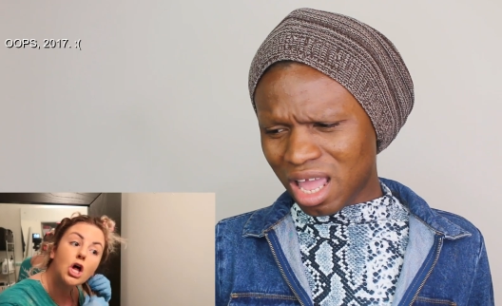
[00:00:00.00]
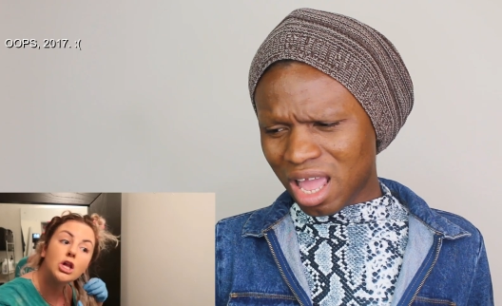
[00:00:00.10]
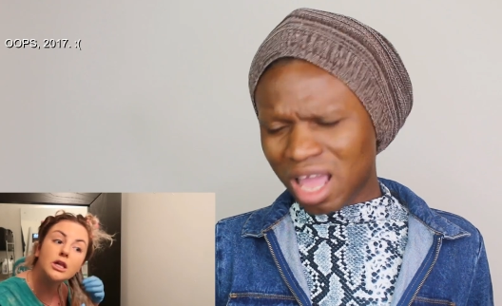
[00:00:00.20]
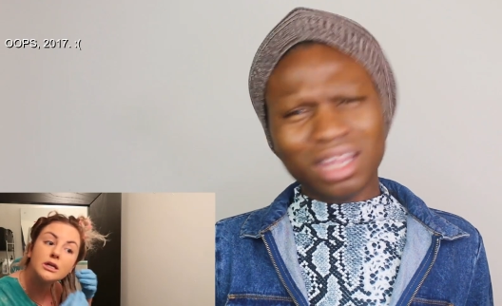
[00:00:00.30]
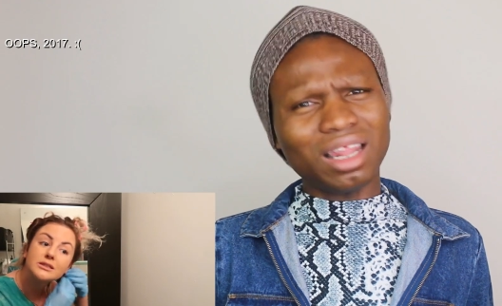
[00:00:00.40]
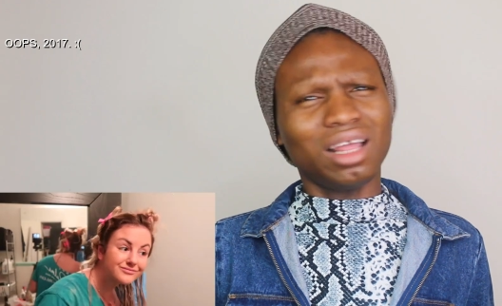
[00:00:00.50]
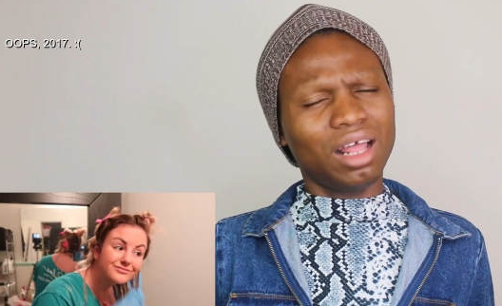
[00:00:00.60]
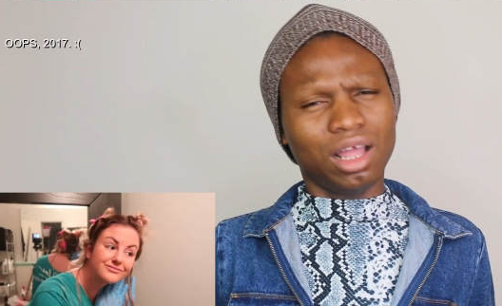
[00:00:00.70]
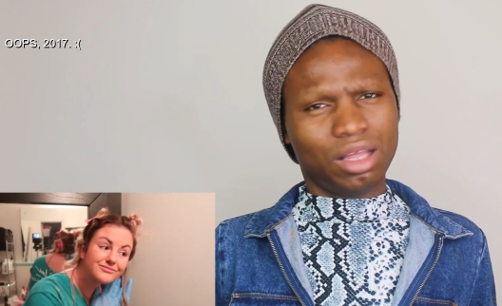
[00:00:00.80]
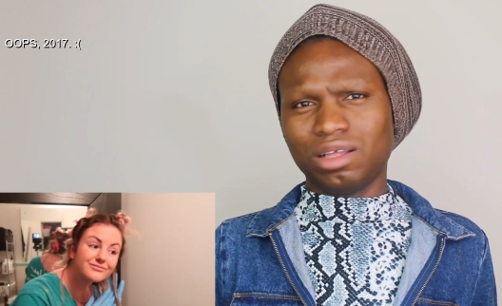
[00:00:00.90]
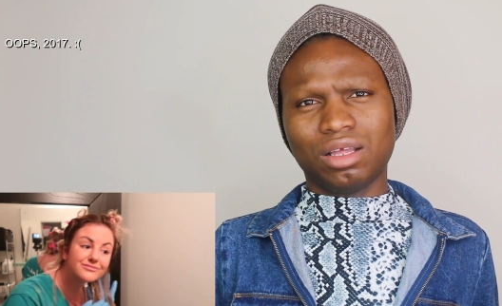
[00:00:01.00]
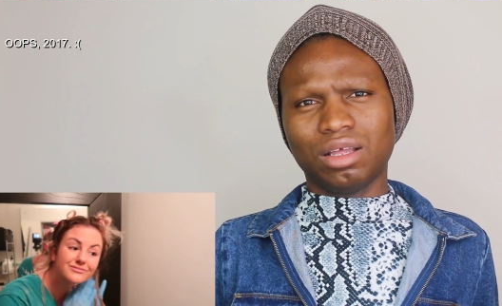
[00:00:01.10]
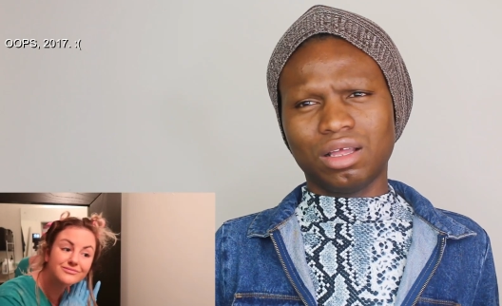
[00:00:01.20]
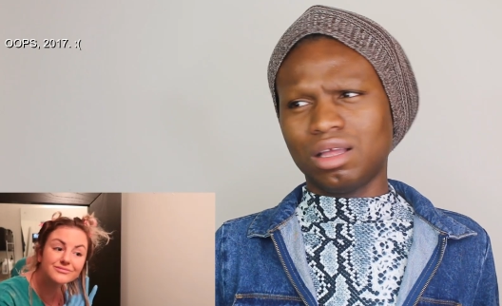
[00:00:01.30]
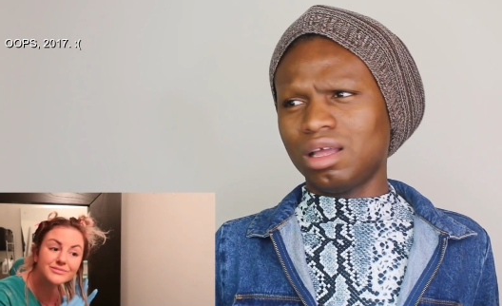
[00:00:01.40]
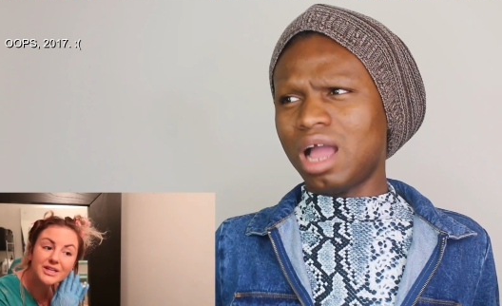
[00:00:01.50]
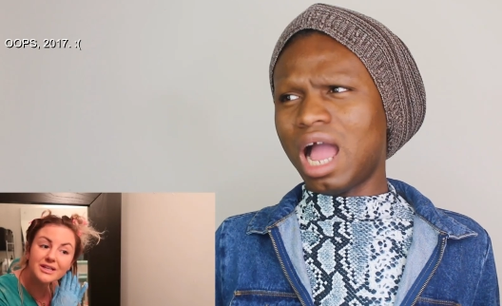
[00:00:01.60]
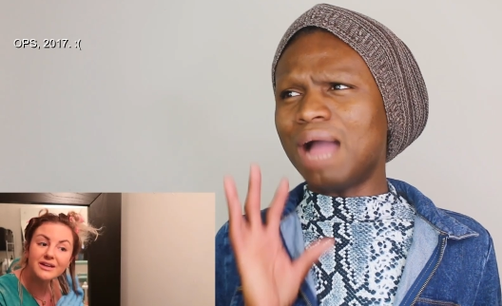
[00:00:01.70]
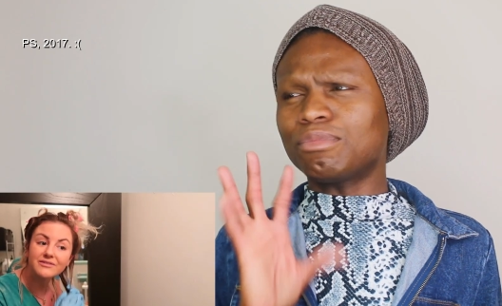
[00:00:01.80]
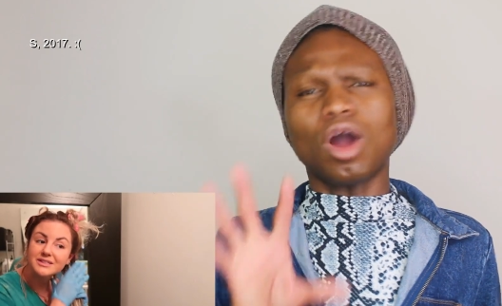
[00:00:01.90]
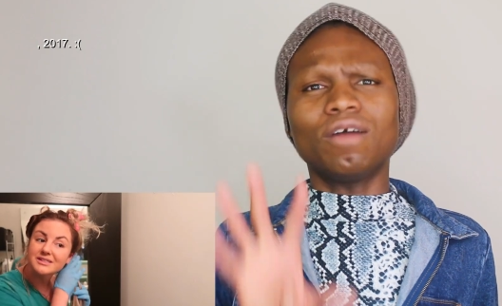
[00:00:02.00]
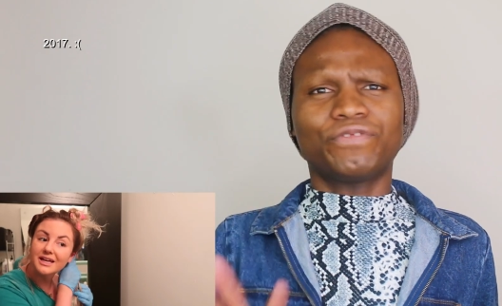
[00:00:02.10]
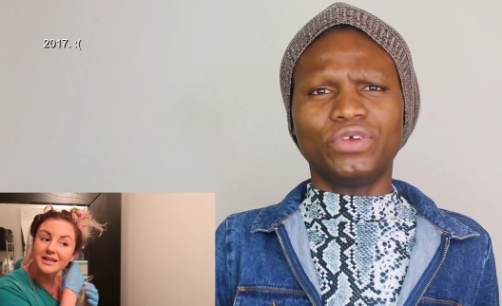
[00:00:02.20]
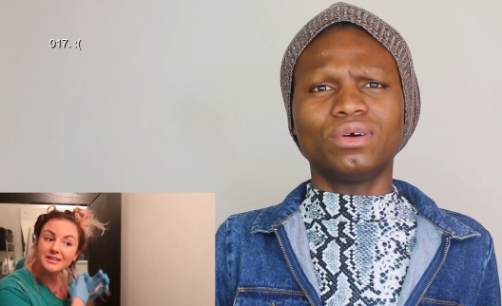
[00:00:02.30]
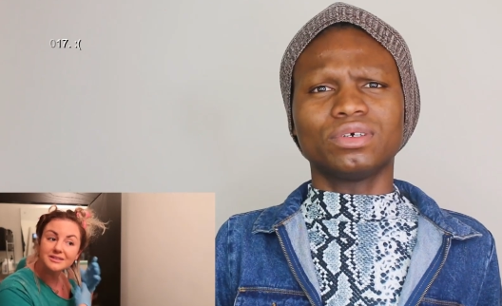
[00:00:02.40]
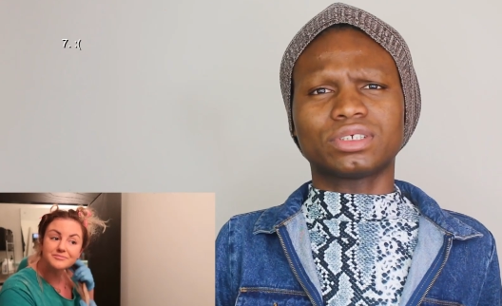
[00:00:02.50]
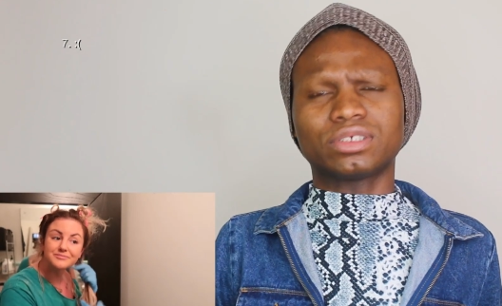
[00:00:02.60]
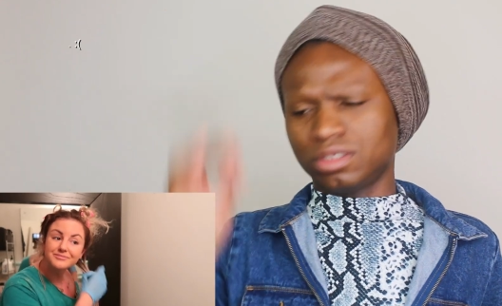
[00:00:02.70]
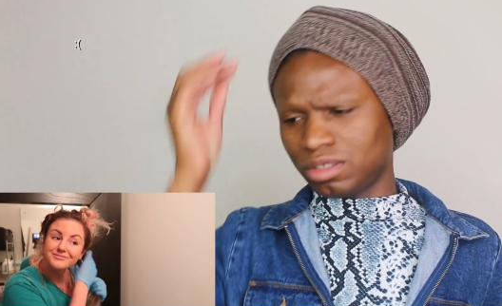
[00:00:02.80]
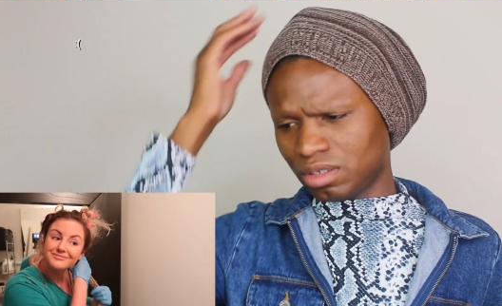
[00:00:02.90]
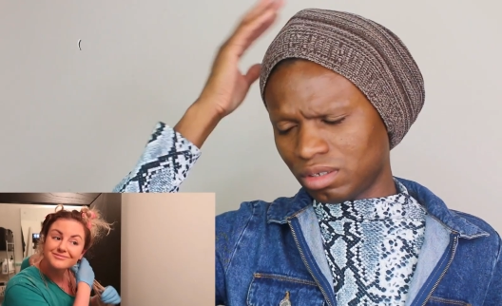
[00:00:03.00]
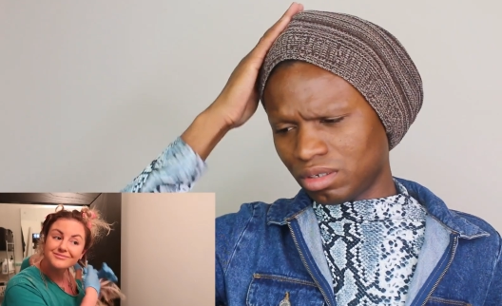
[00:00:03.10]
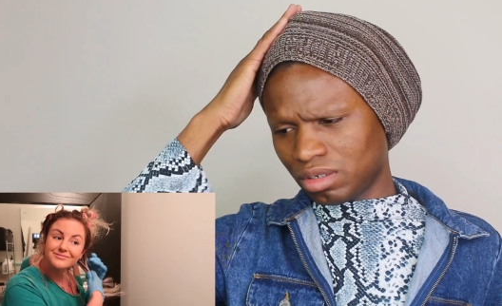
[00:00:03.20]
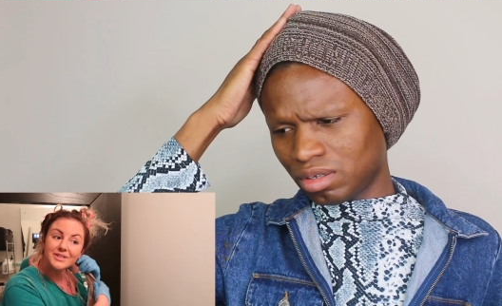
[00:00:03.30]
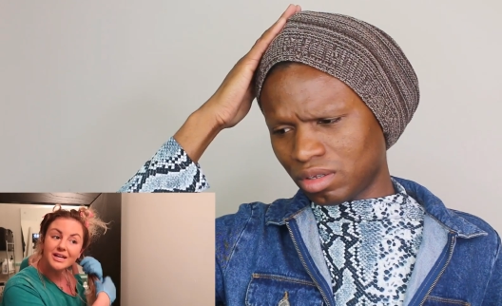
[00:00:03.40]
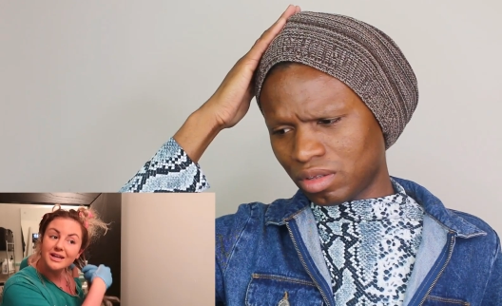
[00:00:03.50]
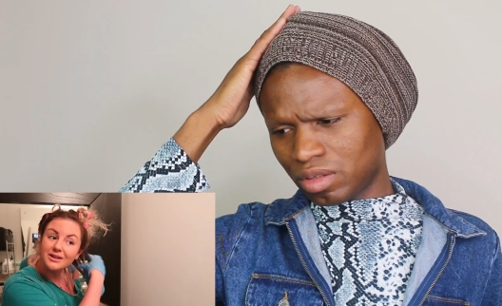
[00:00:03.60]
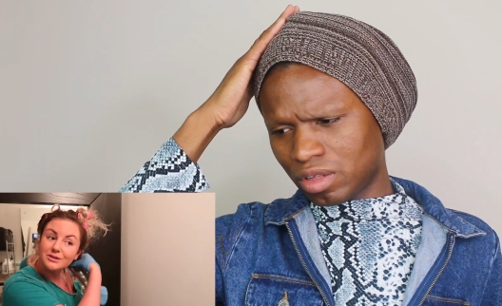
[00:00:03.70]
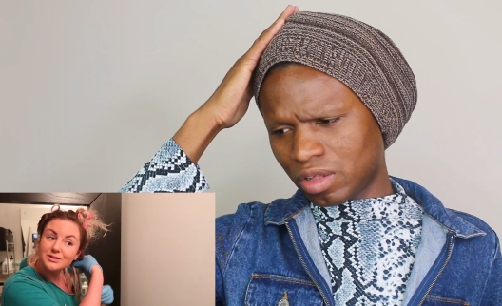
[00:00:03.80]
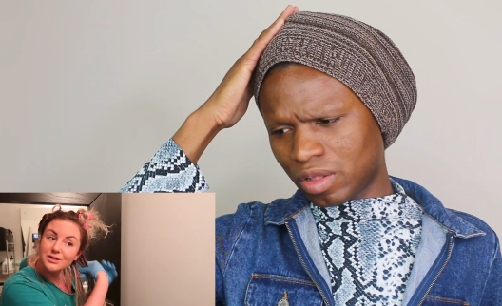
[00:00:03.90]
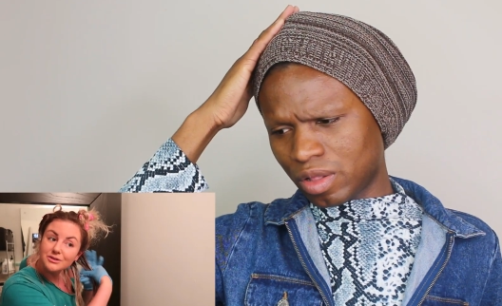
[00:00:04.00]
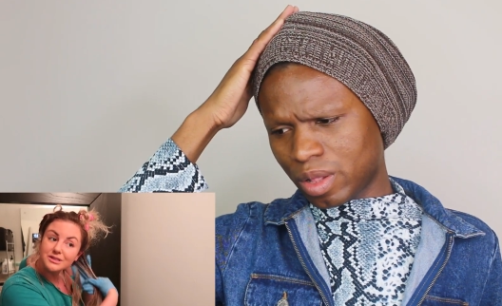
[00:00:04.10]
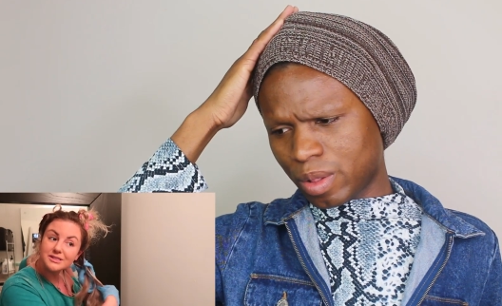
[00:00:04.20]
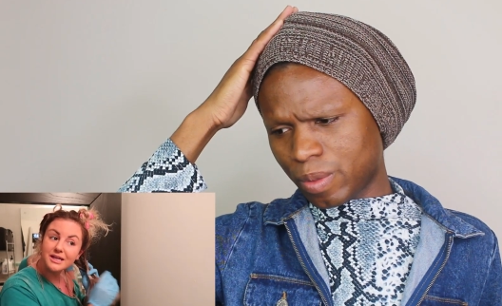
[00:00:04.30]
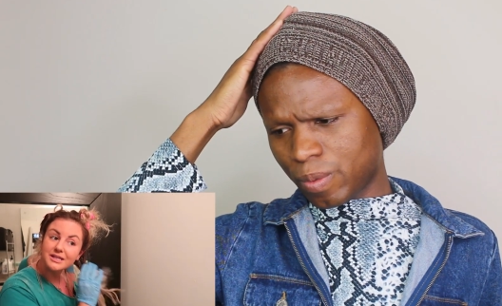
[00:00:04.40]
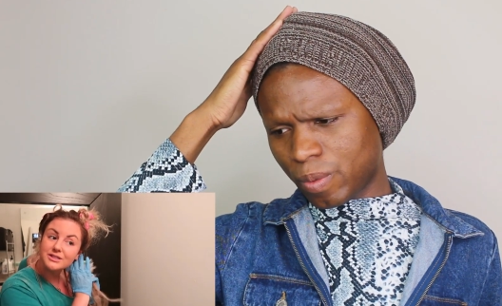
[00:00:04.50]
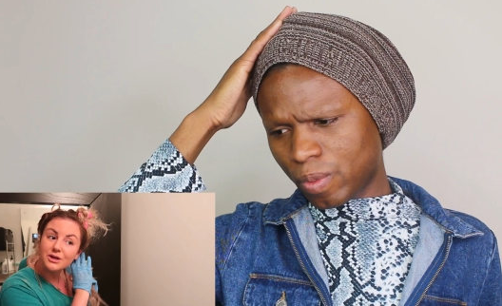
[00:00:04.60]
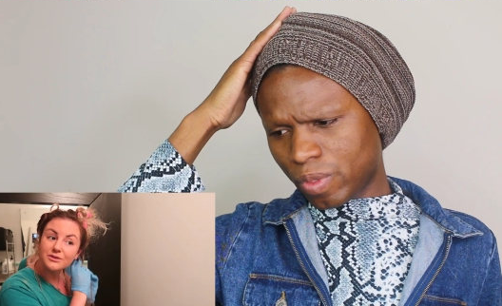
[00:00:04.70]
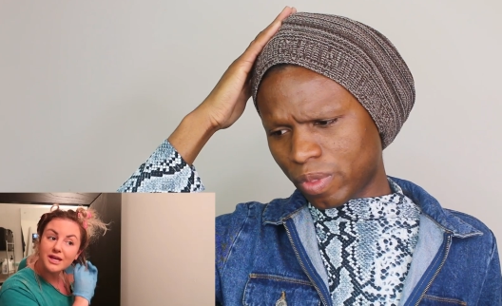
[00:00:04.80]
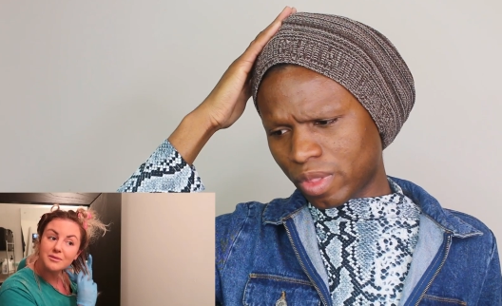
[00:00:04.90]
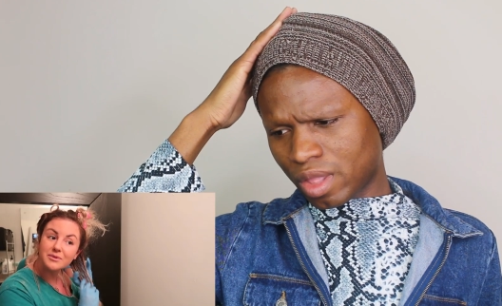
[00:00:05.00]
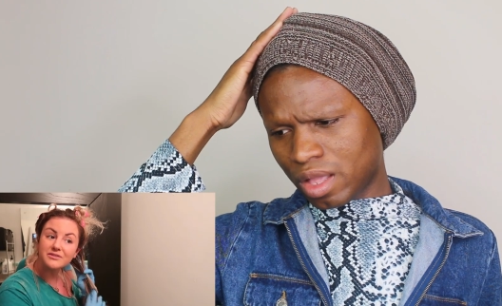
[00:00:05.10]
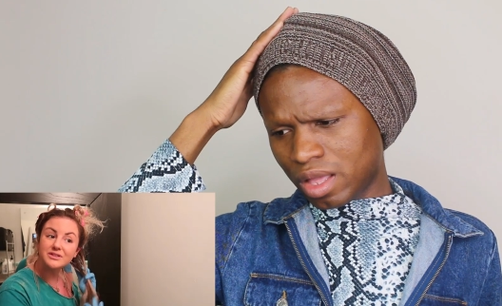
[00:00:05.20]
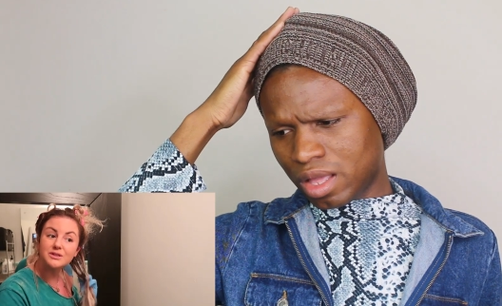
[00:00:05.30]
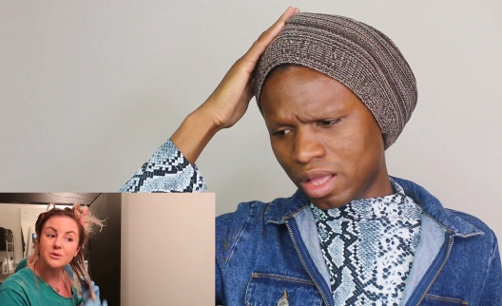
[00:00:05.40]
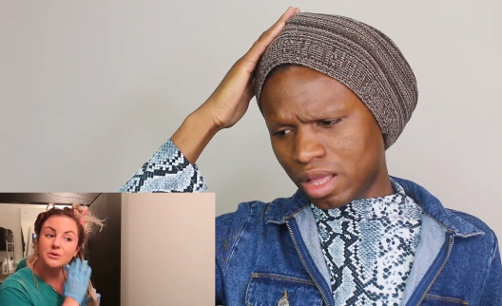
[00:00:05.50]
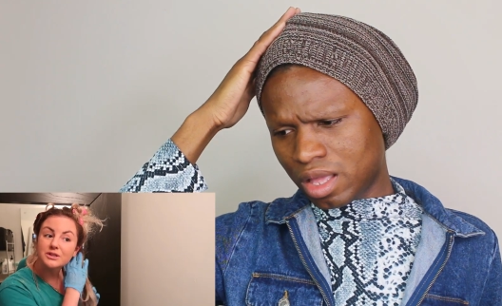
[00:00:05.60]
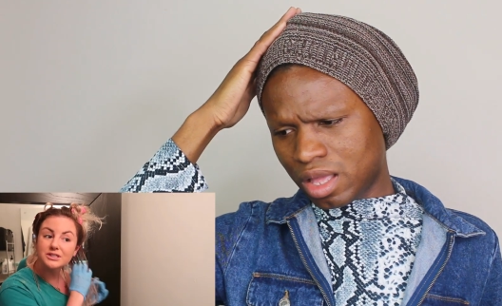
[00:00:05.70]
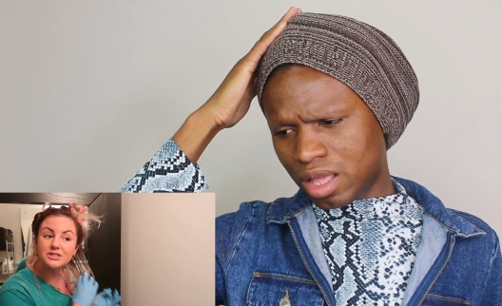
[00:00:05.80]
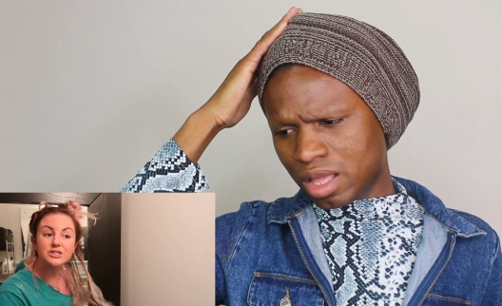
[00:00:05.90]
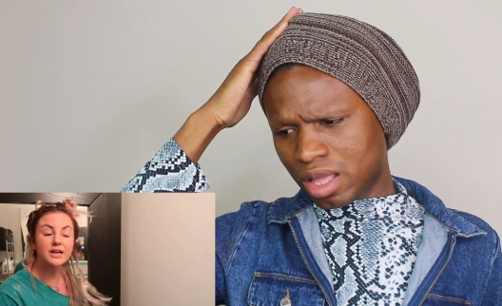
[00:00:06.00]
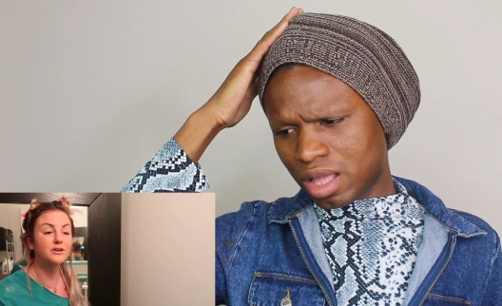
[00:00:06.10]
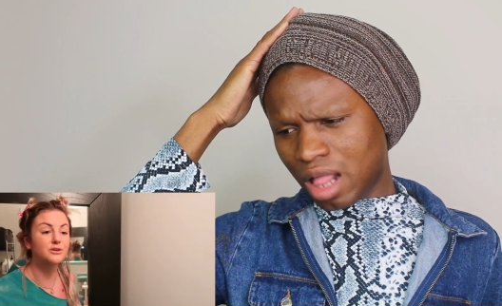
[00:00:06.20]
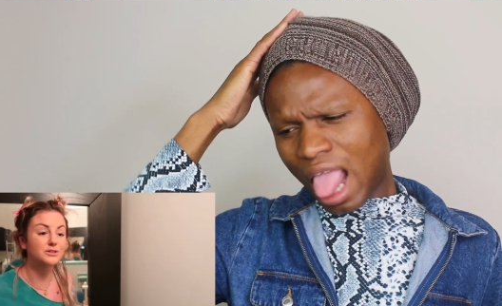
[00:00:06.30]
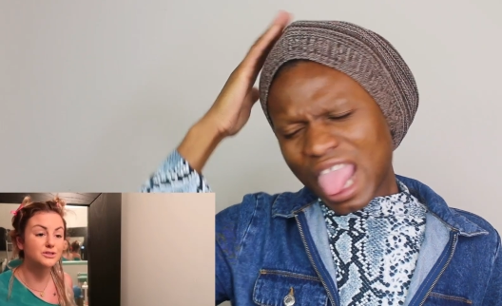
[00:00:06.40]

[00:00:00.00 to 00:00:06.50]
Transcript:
Speaker 1: Oh.
Speaker 2: I'm confused a yellow tone because I can tone that, but if it's orange,